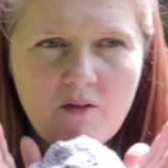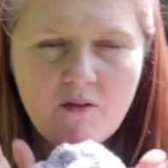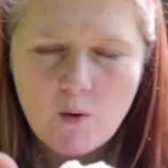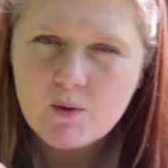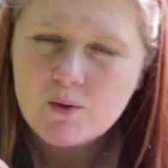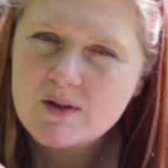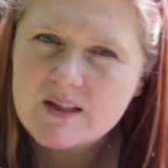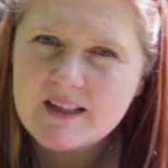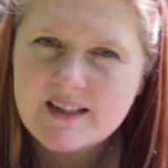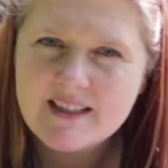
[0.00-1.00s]
photos
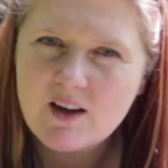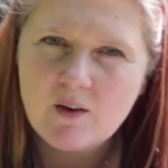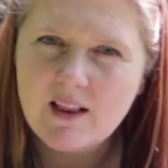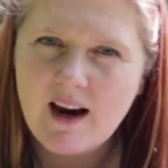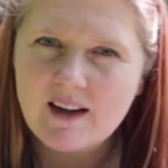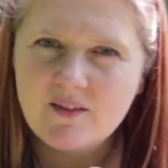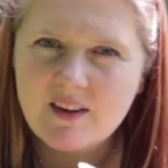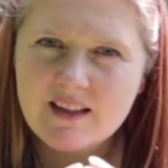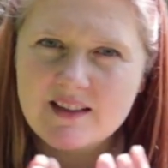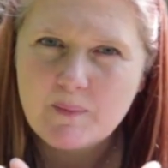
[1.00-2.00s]
that you see online of
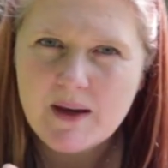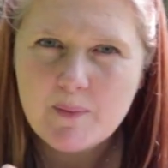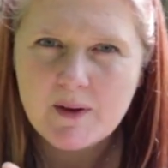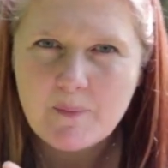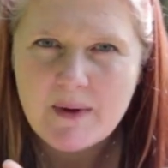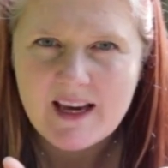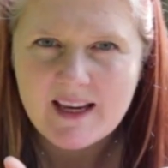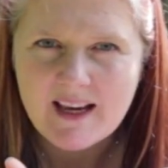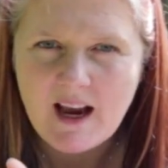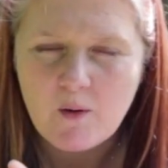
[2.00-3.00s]
things that people are
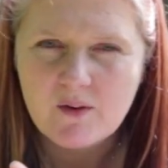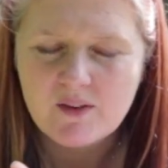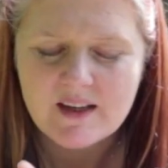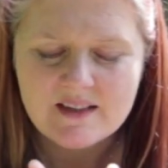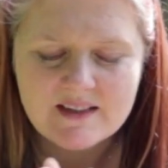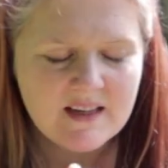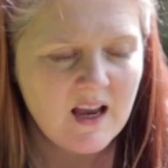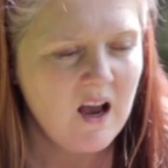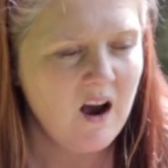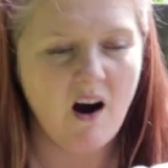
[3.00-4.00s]
making out of these
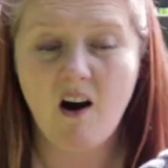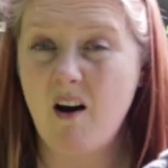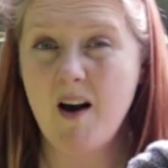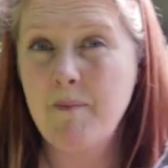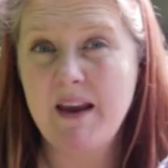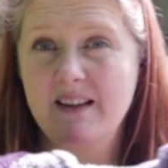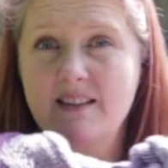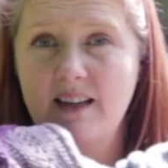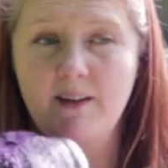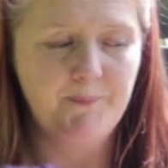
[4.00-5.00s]
are
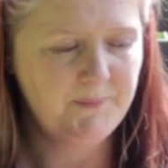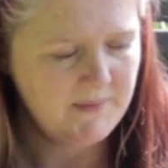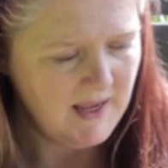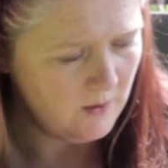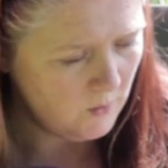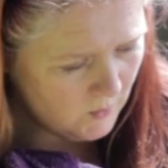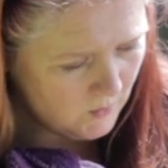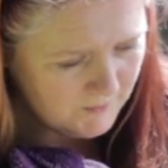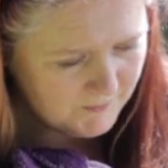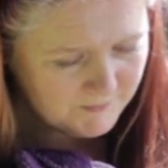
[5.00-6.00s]
amazing. Hello,
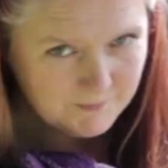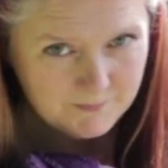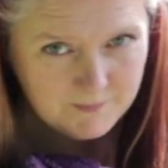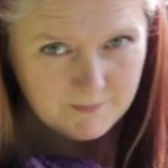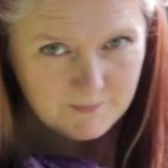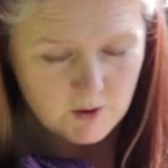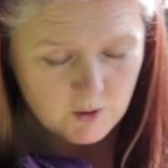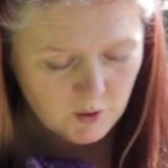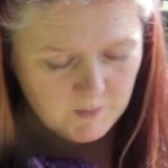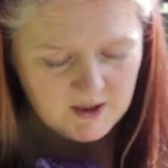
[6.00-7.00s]
you
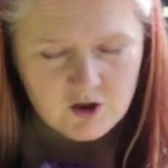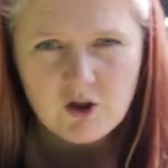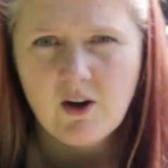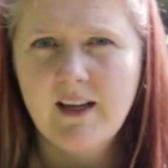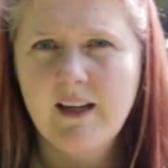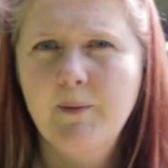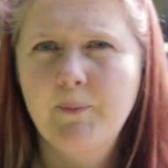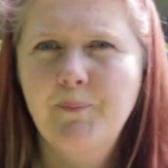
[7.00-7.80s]
coming in shot, are you?